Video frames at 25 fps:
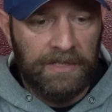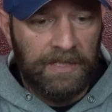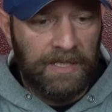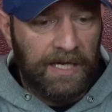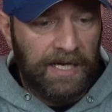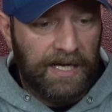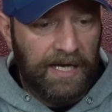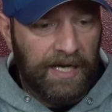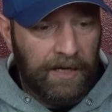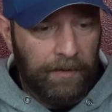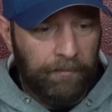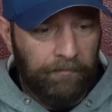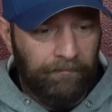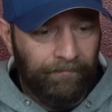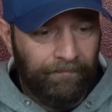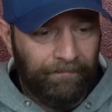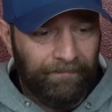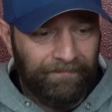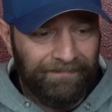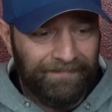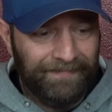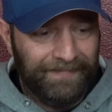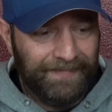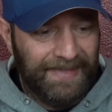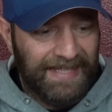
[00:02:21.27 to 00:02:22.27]
Um,
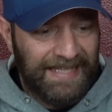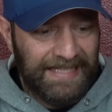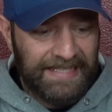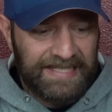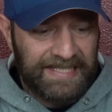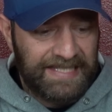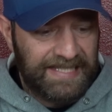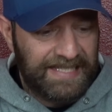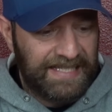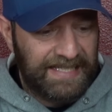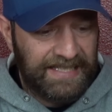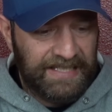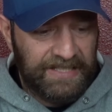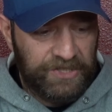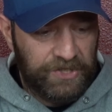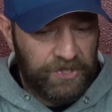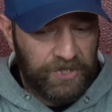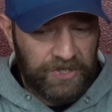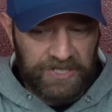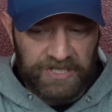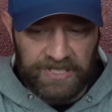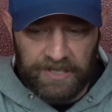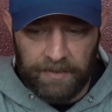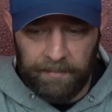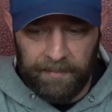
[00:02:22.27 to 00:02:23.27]
this thing is
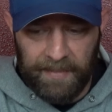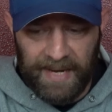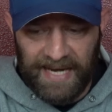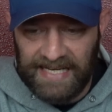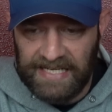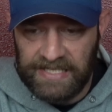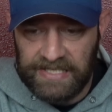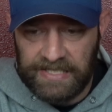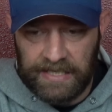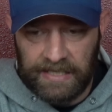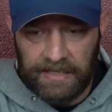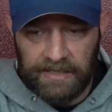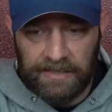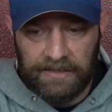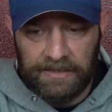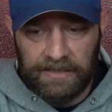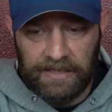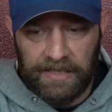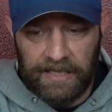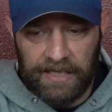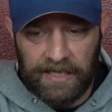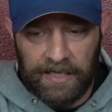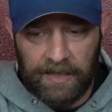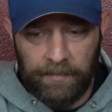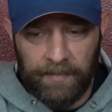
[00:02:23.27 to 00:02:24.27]
just amazing.
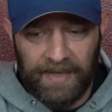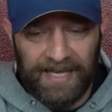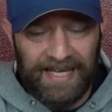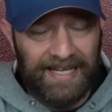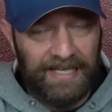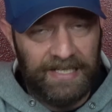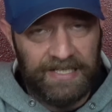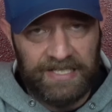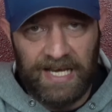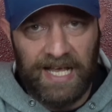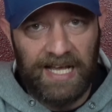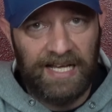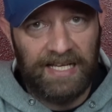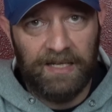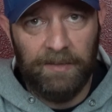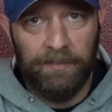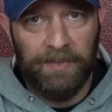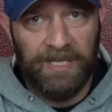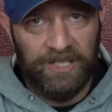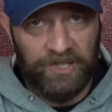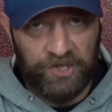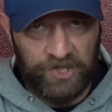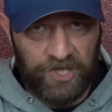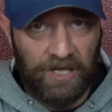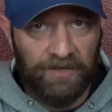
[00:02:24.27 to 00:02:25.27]
Um, it is not going
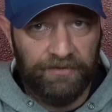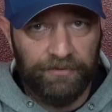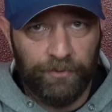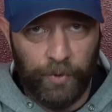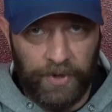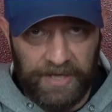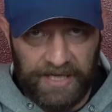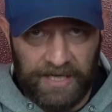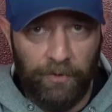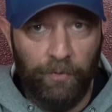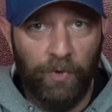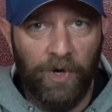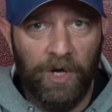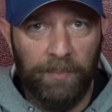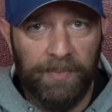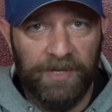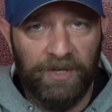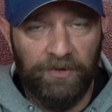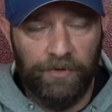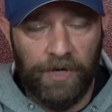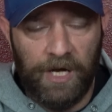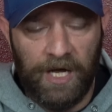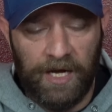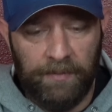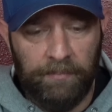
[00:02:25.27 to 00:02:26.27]
to be a shelf queen. It will be
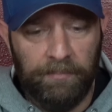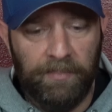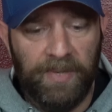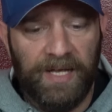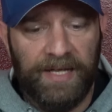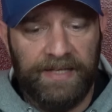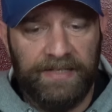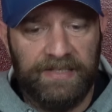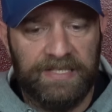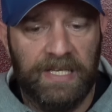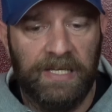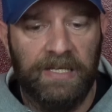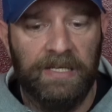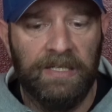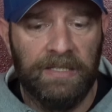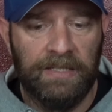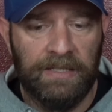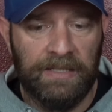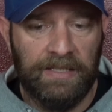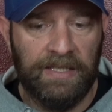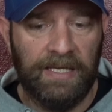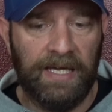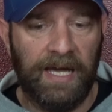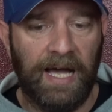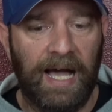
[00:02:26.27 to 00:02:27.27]
run, but
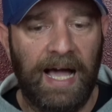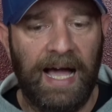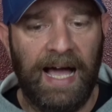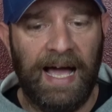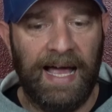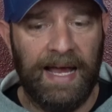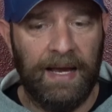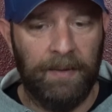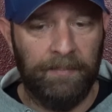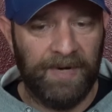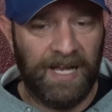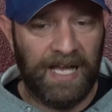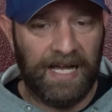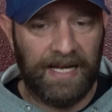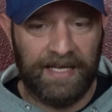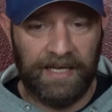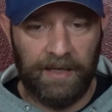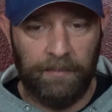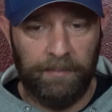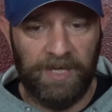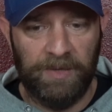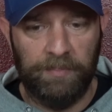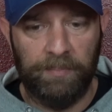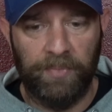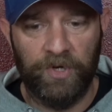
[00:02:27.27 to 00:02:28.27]
I am not
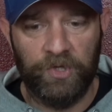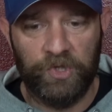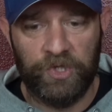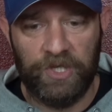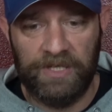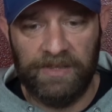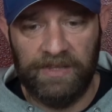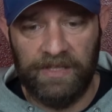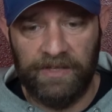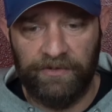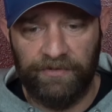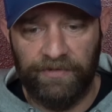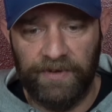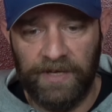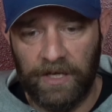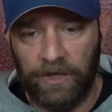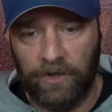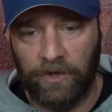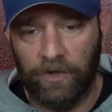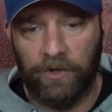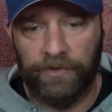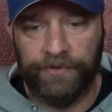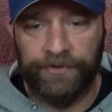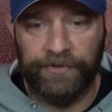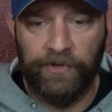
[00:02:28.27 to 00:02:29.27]
going to be pushing this
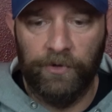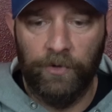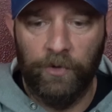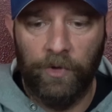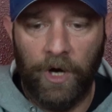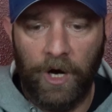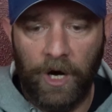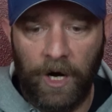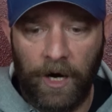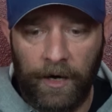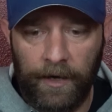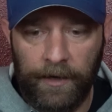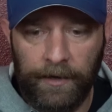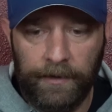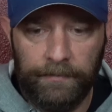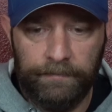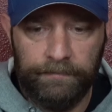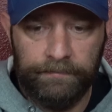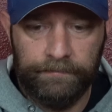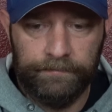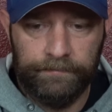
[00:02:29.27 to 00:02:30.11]
vehicle too hard.